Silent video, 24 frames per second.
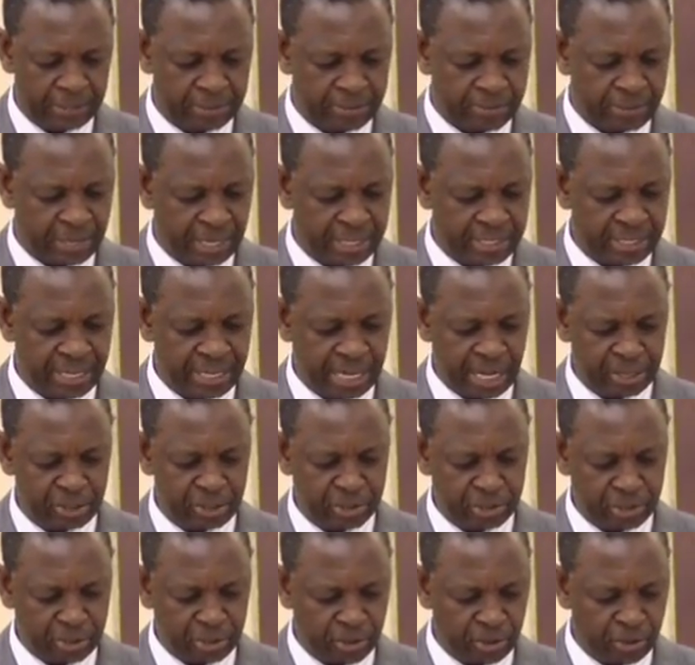
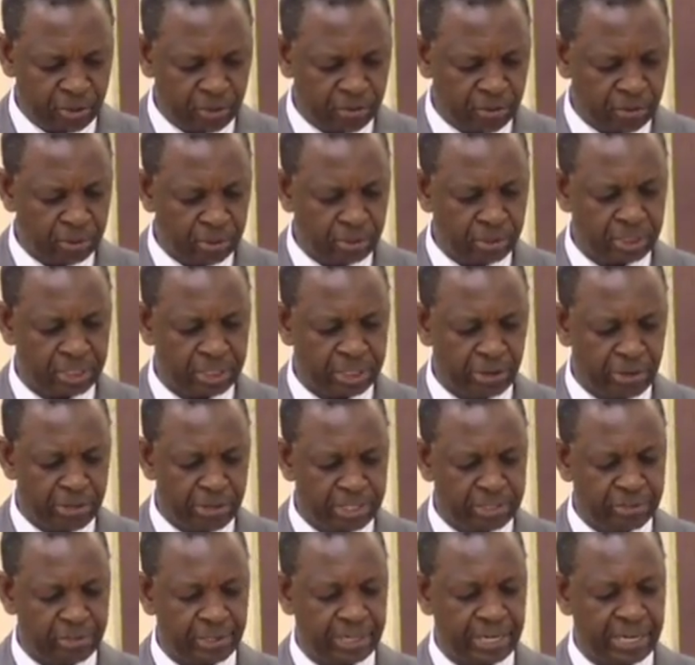Transnational
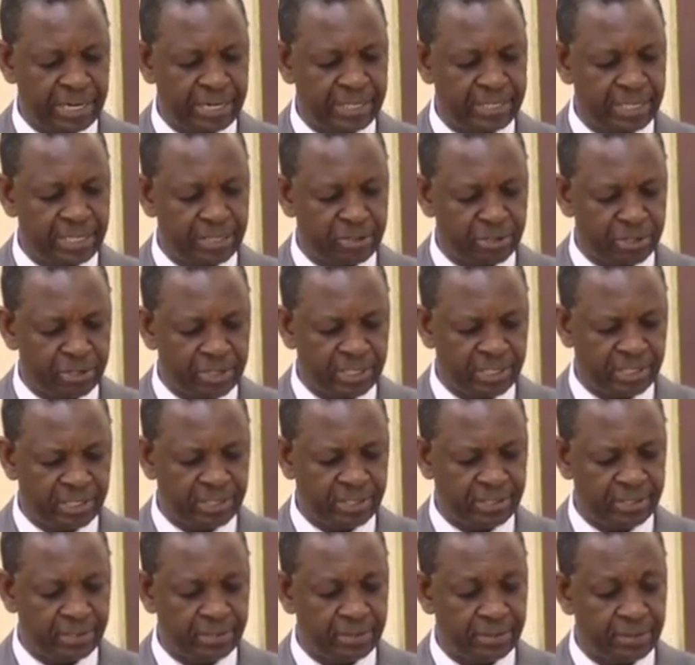terrorist
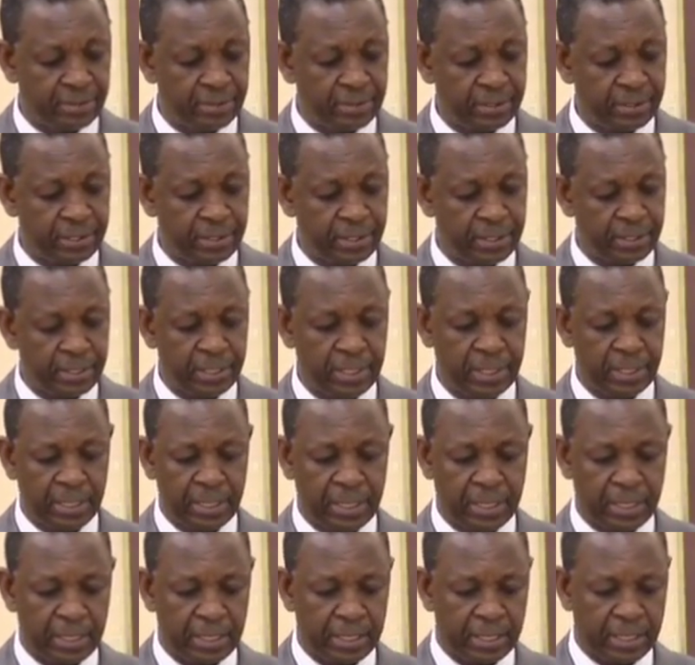organizations
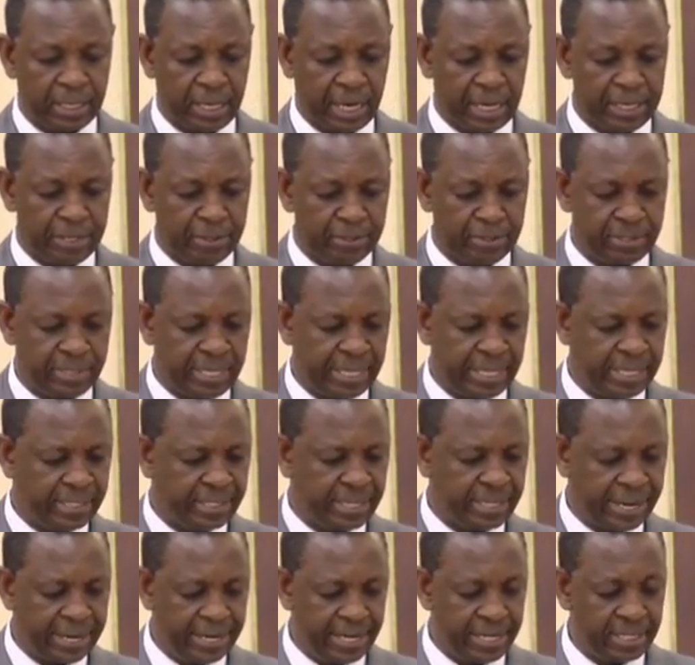can use the
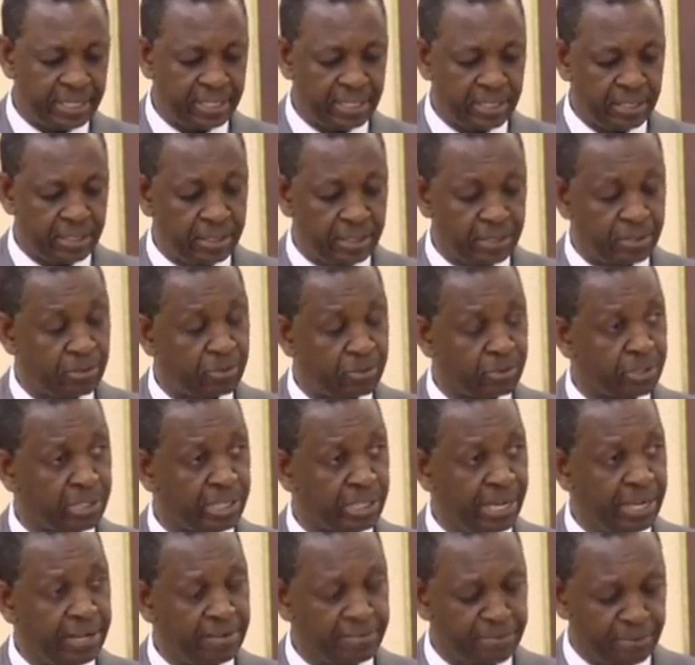internet,
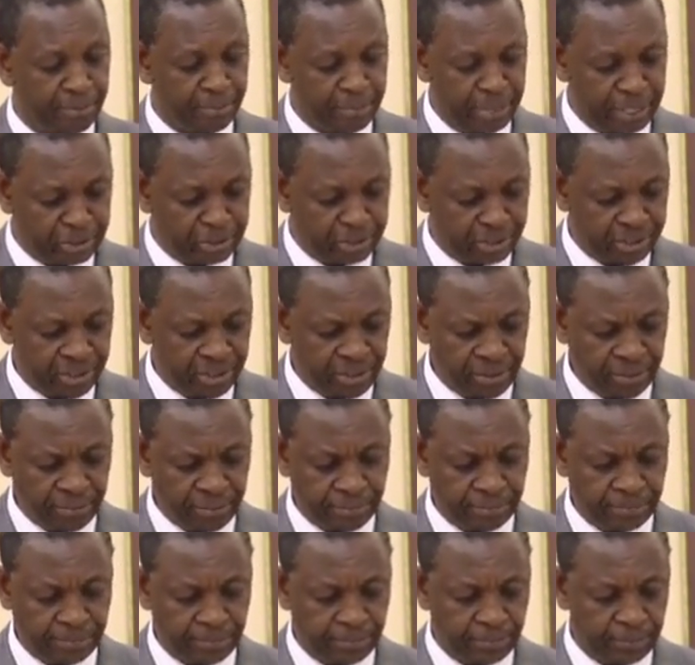share information,
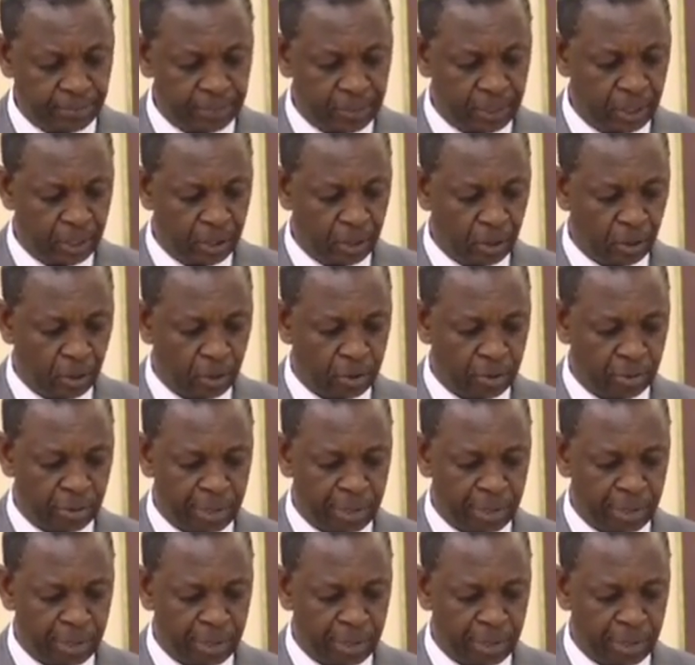on